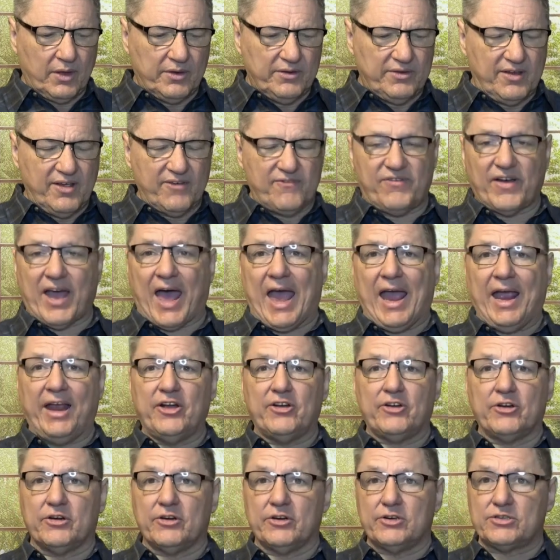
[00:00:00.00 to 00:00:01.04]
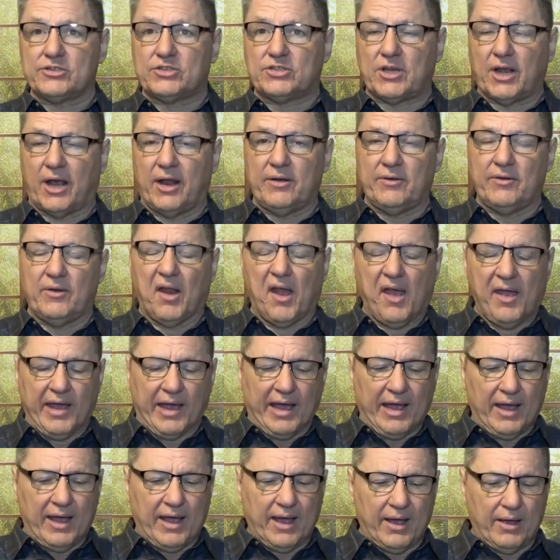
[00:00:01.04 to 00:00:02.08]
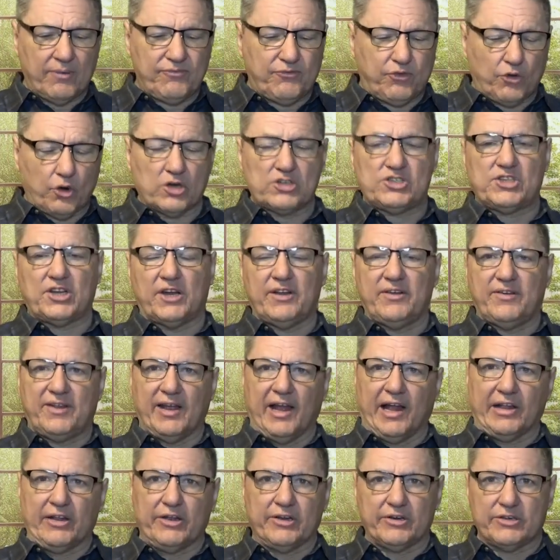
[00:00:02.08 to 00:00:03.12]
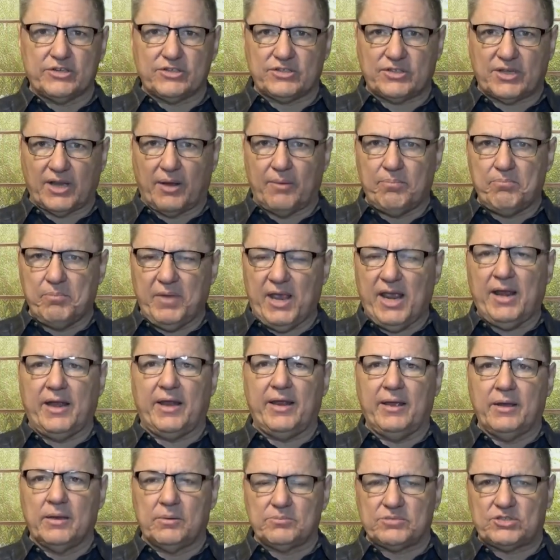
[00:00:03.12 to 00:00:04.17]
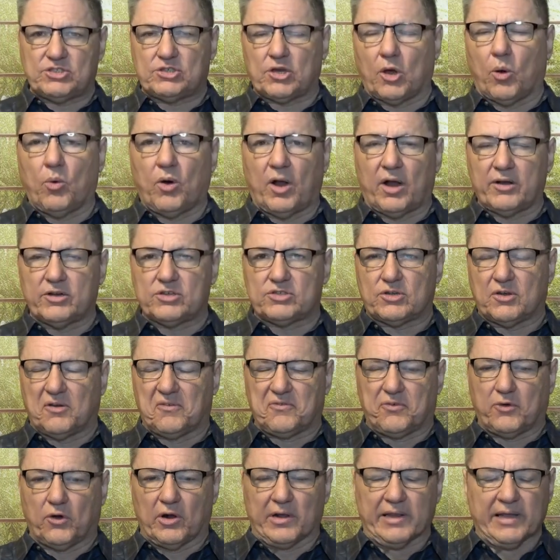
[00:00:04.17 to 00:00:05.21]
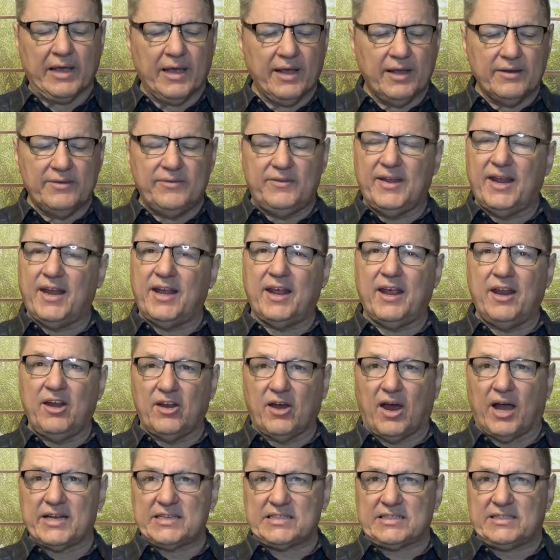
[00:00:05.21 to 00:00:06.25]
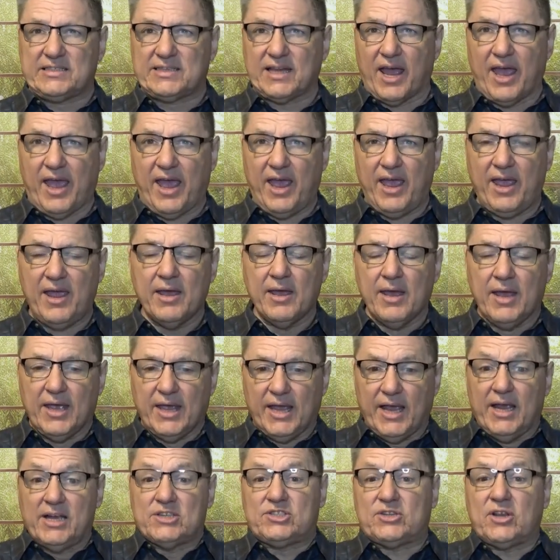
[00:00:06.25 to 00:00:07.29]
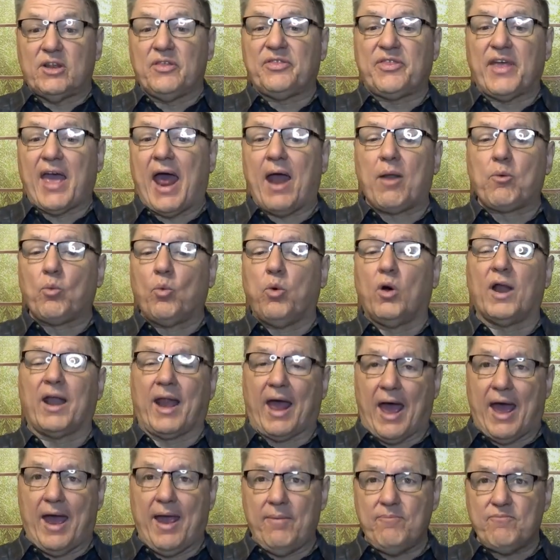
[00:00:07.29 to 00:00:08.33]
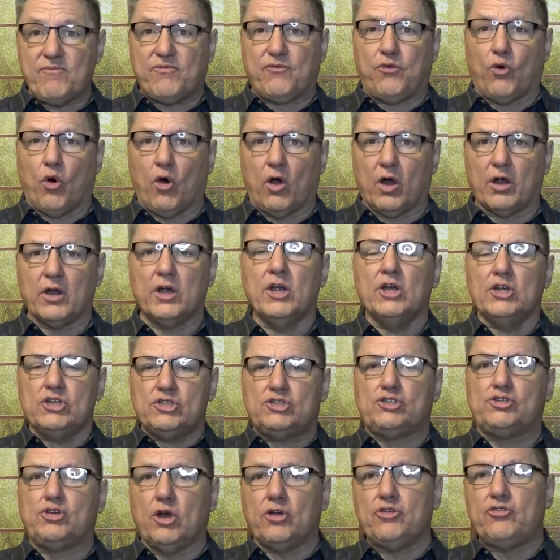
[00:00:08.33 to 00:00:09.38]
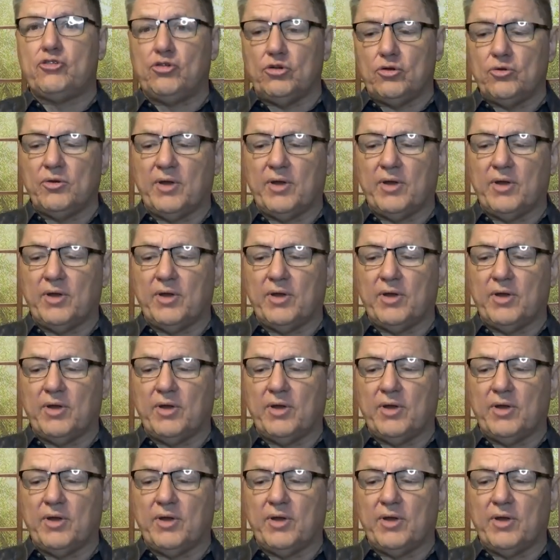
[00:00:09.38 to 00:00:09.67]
diviners and uh, fortune tellers and mediums, so on and so forth? Did he not say, isn't that what I'm for? Should you